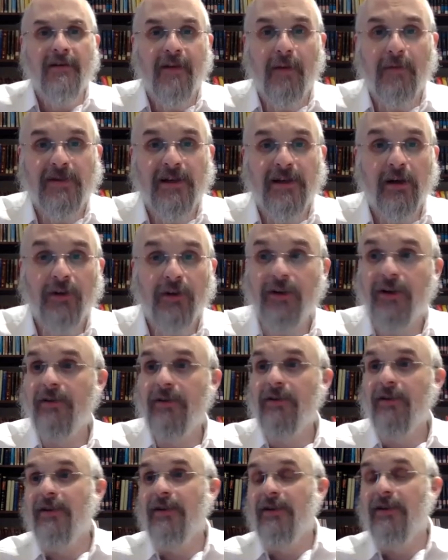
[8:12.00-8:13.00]
Rebbe's
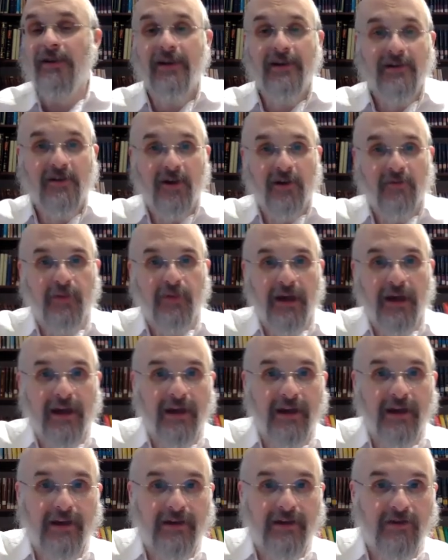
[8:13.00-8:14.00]
Haggadah, it's on
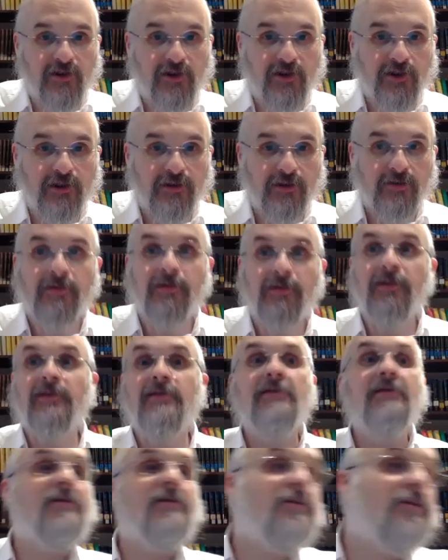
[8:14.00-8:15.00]
page,
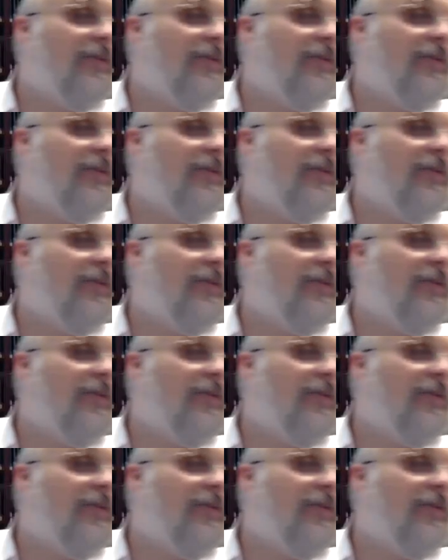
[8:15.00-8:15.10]
here's this